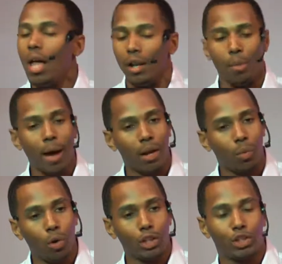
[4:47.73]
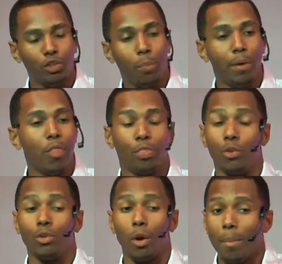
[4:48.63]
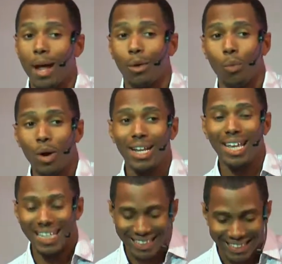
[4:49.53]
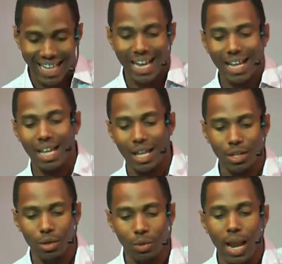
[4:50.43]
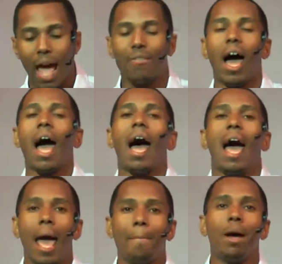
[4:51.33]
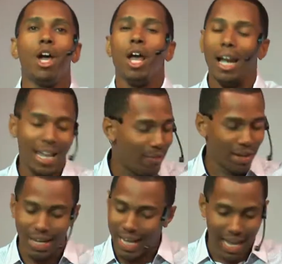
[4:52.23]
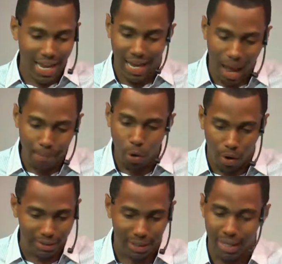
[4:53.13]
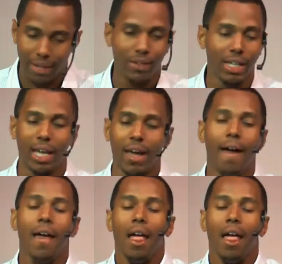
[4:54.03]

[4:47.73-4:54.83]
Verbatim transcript: no matter what you've been through, no matter what is dead in your life, I'm living again. I'm going to live again.